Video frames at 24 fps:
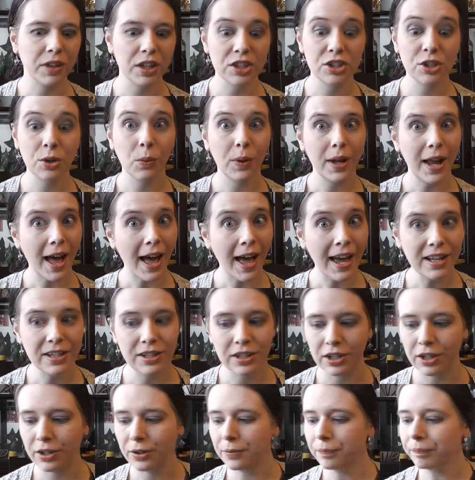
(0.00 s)
So what I
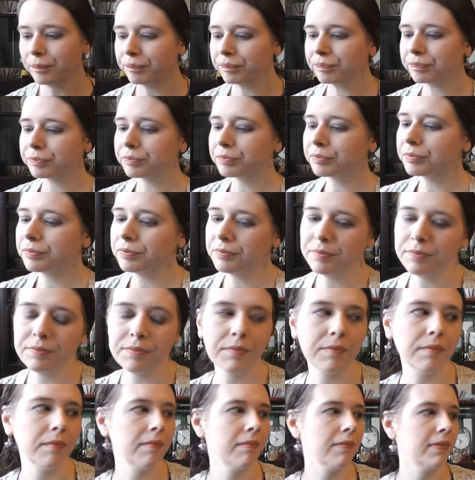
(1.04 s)
do
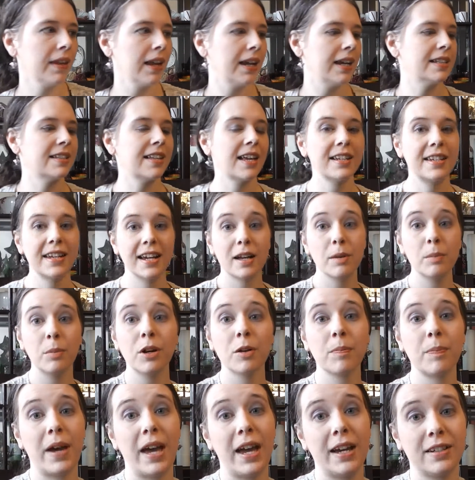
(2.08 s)
is I take a
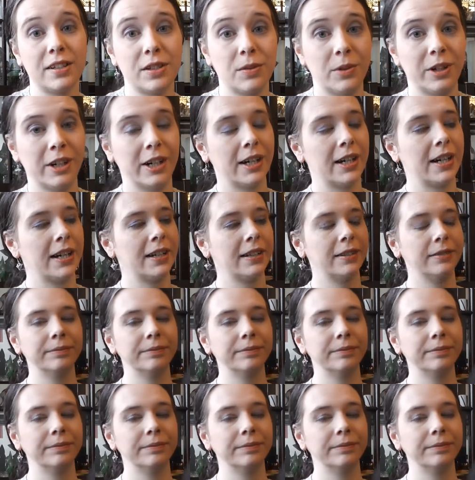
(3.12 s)
book bag to work.